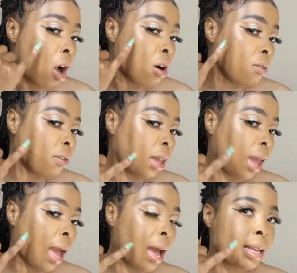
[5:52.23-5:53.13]
over
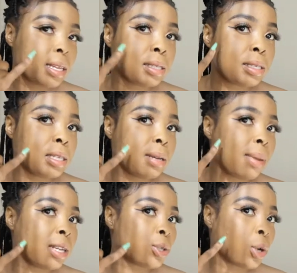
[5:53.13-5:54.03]
here, I can see
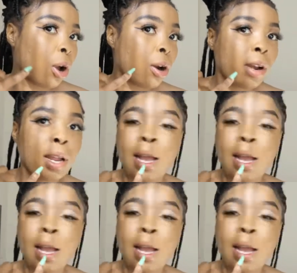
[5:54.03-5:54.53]
my scarring,